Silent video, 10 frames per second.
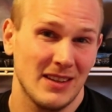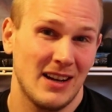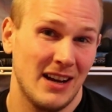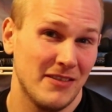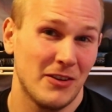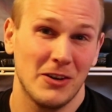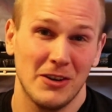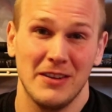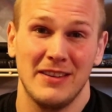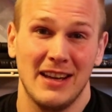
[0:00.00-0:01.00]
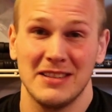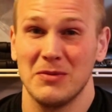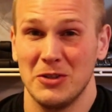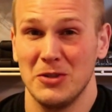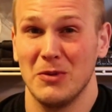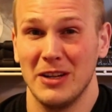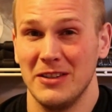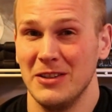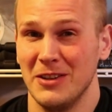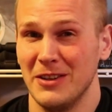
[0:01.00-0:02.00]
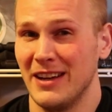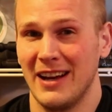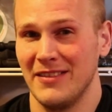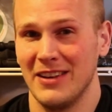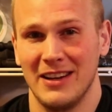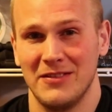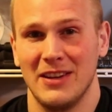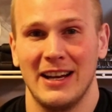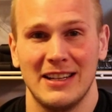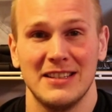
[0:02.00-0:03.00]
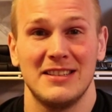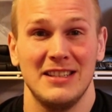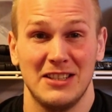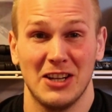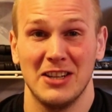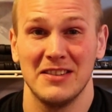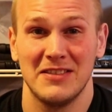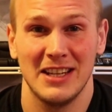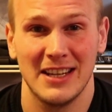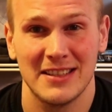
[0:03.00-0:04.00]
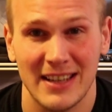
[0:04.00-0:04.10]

I've heard that's what you want to do, and I can see tons of ticks,